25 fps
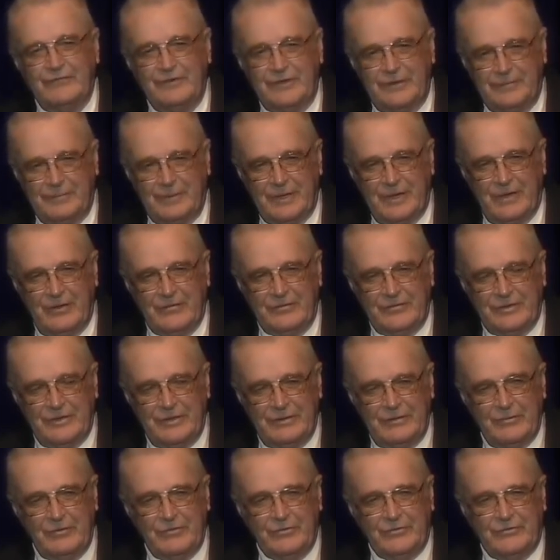football
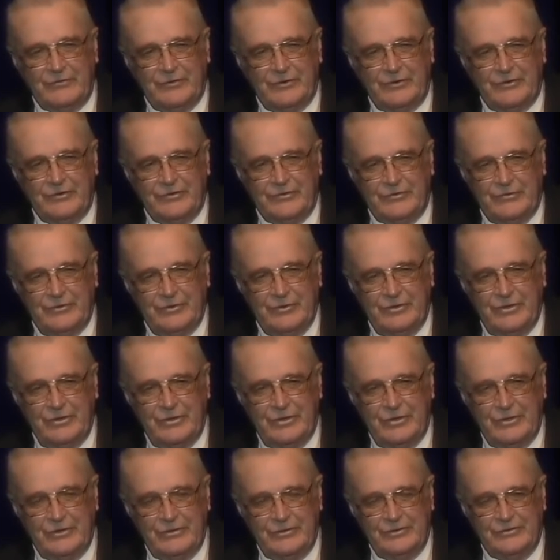team those first 3
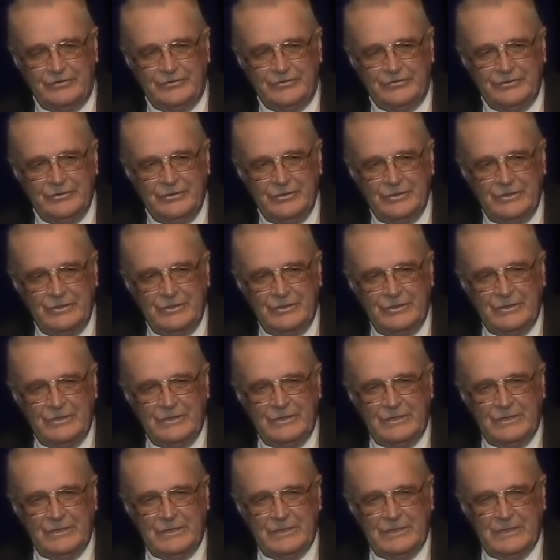years.
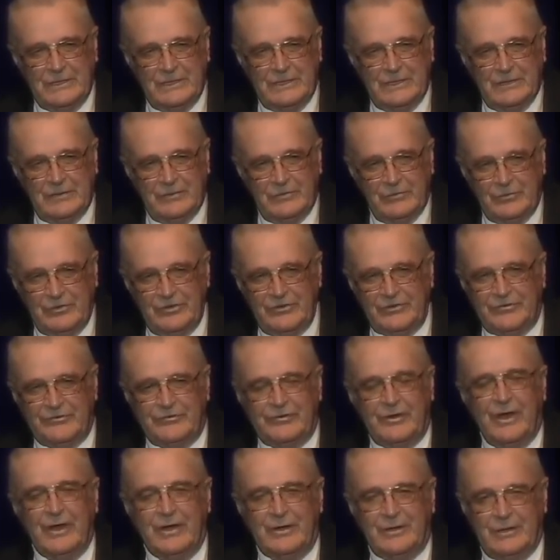We
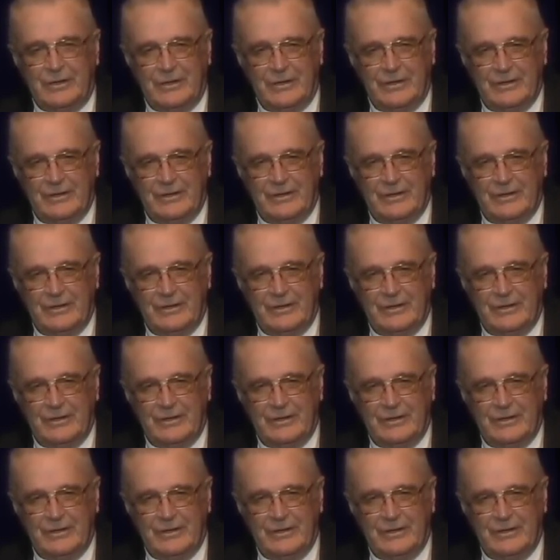struggled.